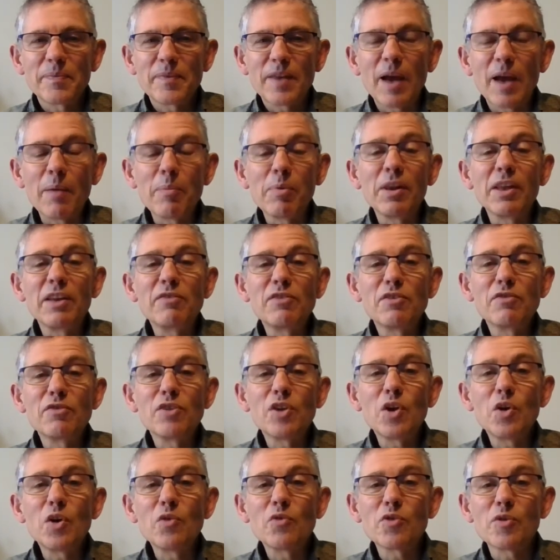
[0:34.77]
I believe the
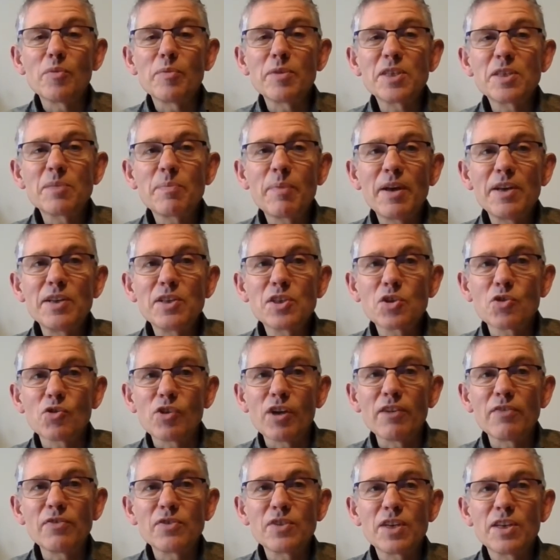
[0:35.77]
view from a
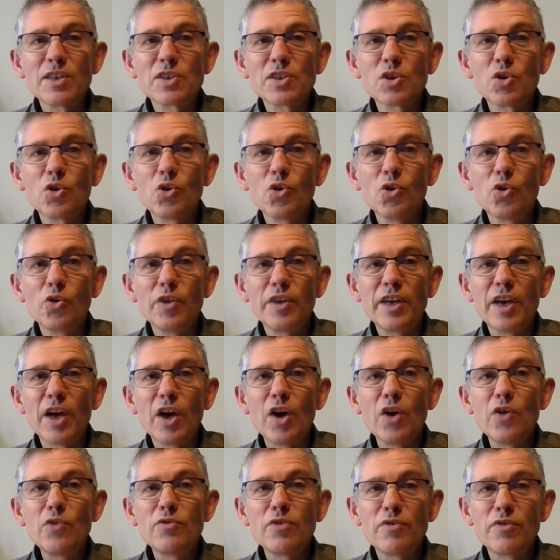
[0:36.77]
spacecraft is called the
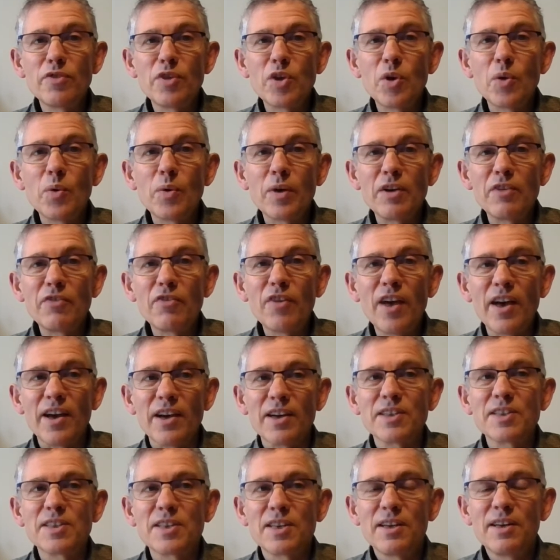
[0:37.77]
overview
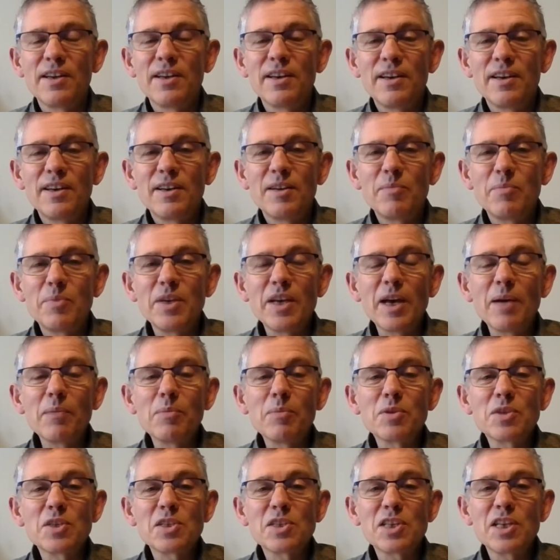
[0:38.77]
effect, being
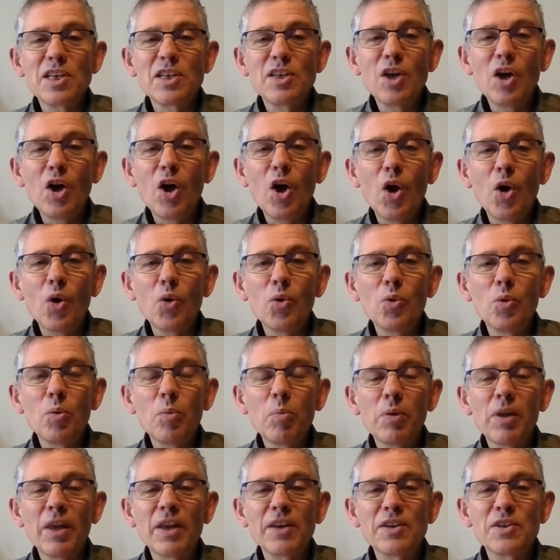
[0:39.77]
able to see the whole
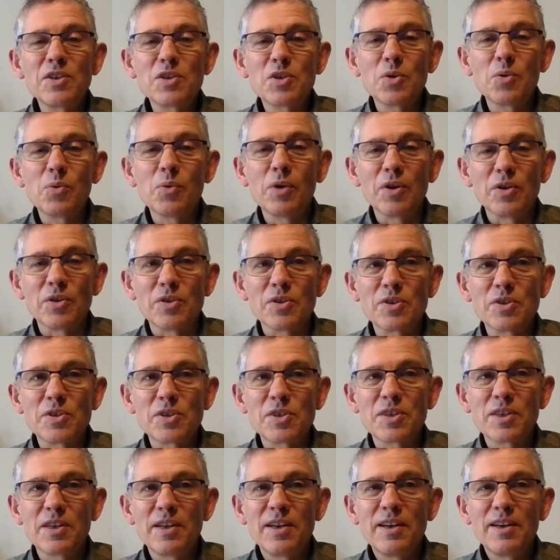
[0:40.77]
planet at
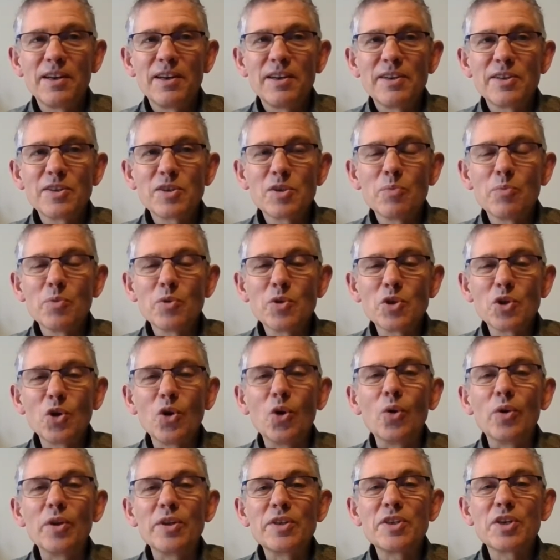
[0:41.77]
once. Some would
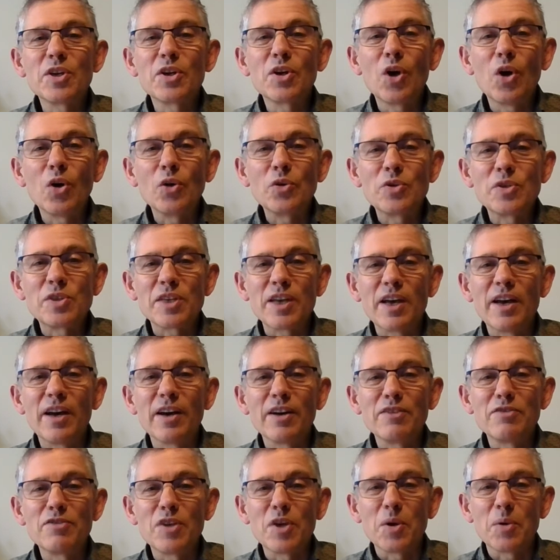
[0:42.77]
call it a God's
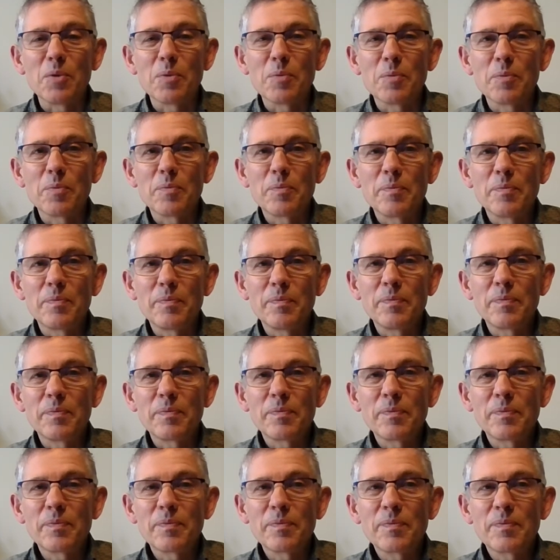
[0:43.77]
eye view.
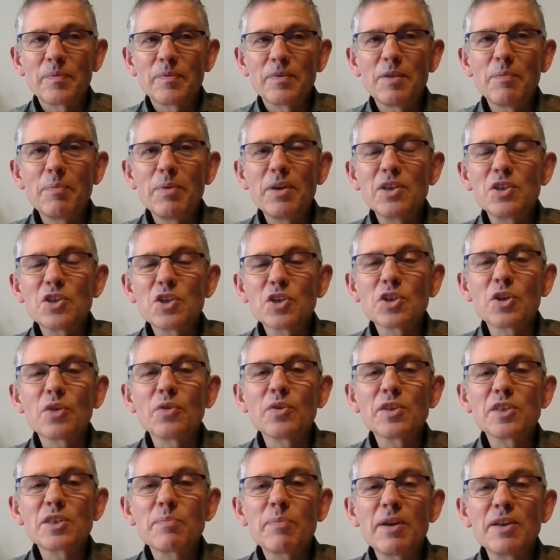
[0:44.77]
The pictures on
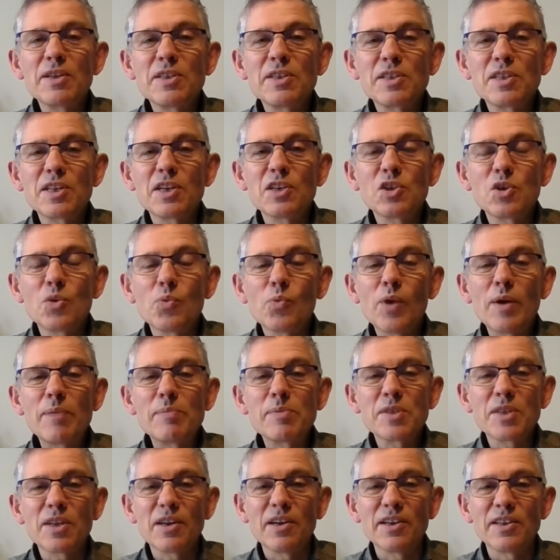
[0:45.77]
the space station
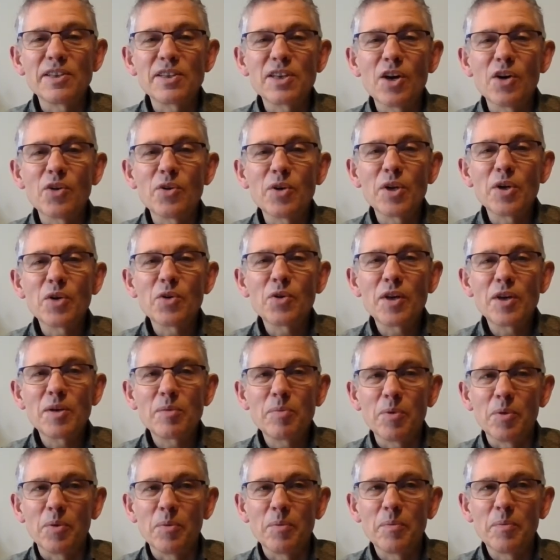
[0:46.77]
website are
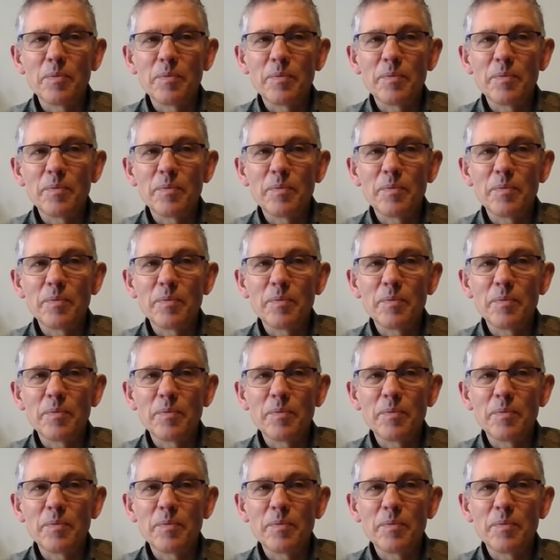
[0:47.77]
incredible.